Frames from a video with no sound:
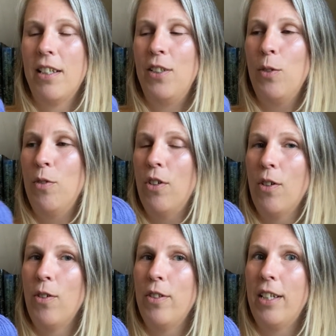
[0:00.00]
you
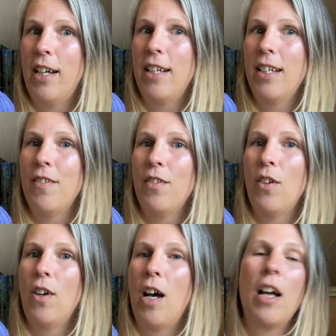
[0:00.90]
know that I
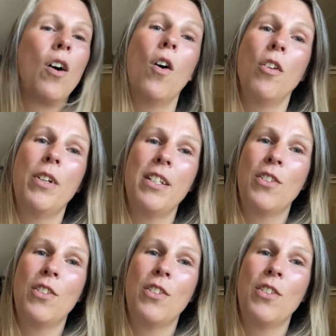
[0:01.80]
already